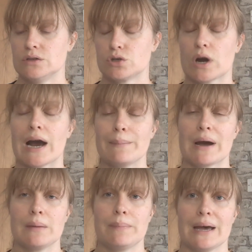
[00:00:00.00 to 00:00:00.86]
try
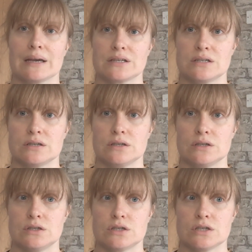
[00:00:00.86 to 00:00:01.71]
my best
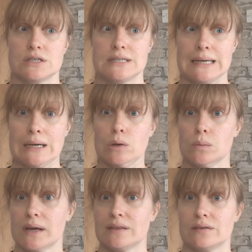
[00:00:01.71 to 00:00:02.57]
to deal
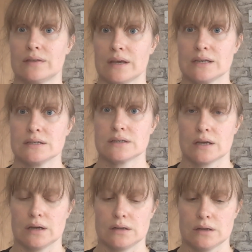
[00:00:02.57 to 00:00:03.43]
with things
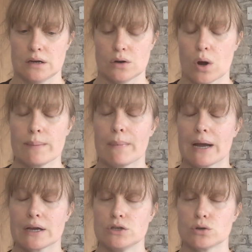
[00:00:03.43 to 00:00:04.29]
that are not in
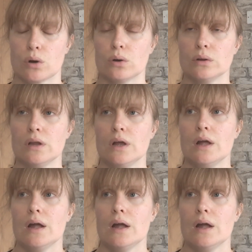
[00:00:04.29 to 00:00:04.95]
my control.